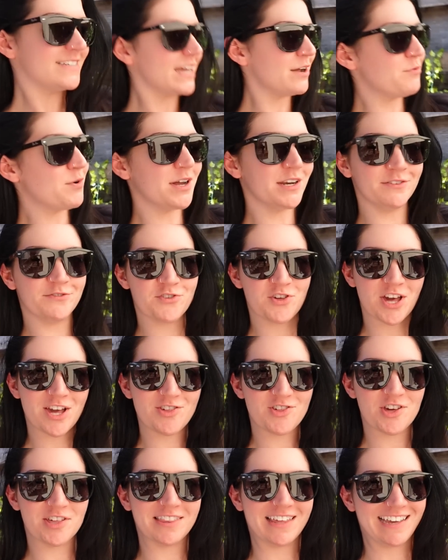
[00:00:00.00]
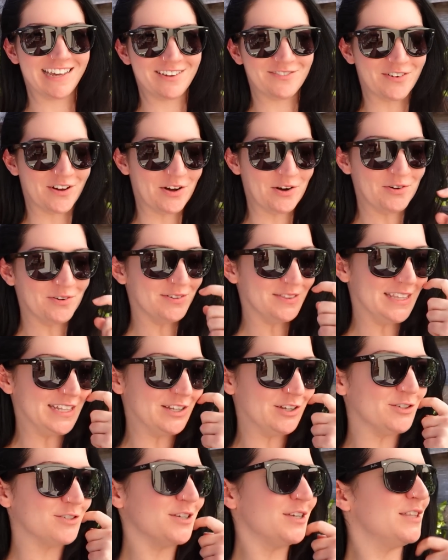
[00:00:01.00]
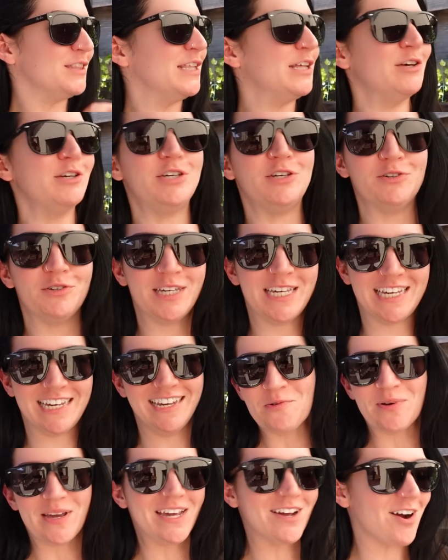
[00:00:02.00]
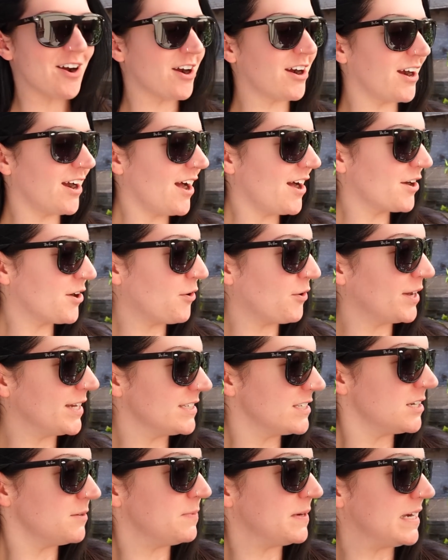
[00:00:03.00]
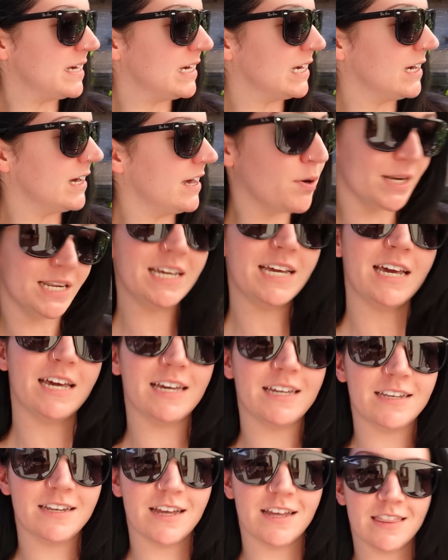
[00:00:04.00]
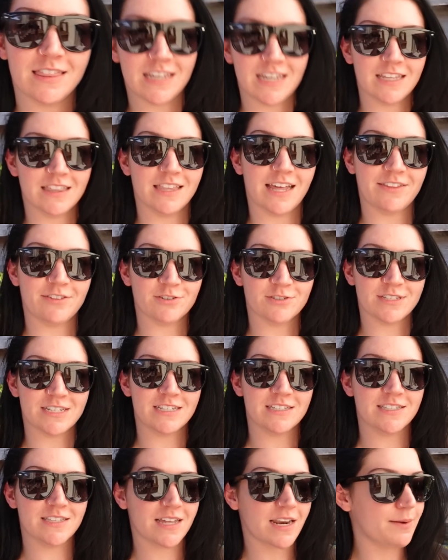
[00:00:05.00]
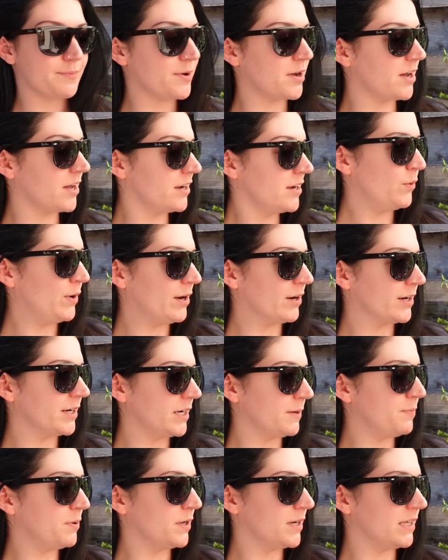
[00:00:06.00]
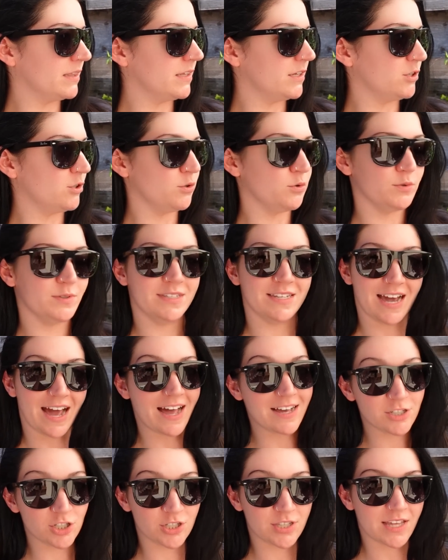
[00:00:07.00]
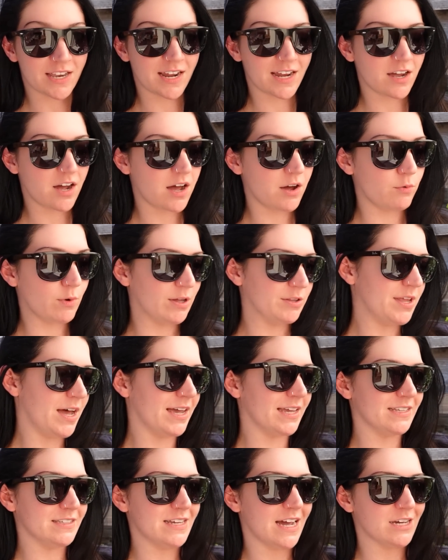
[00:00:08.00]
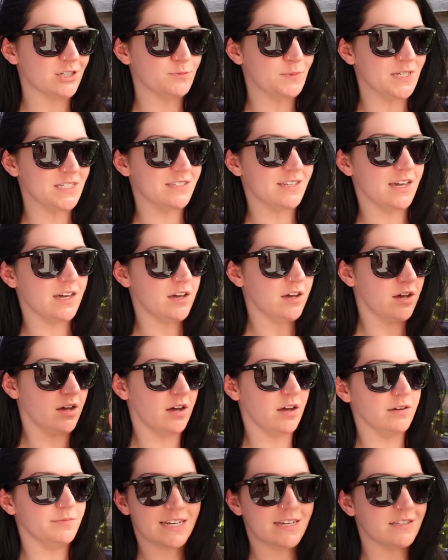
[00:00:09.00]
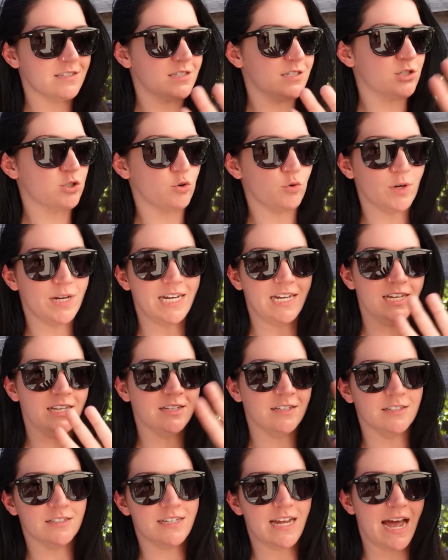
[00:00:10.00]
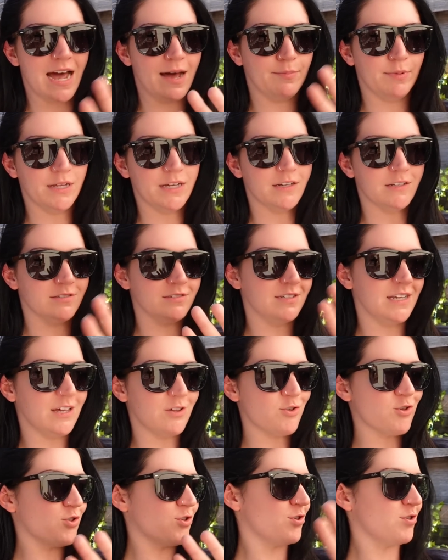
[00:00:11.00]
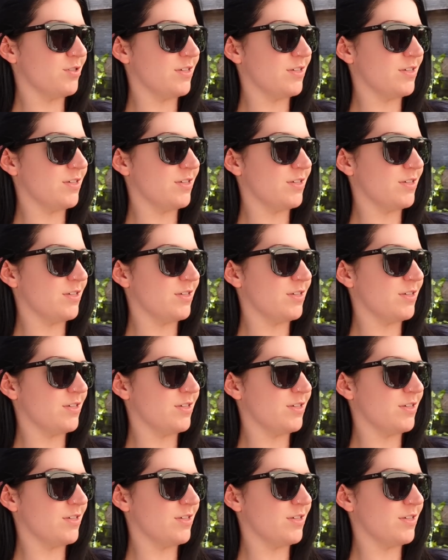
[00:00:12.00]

day one of changing the Evo, Lil, Lil Yuki. We are going to be putting in the leather seats that I bought. We are gonna put in the new dash that I got. Well, not in dash, but it's like a, like a screen tablet-ish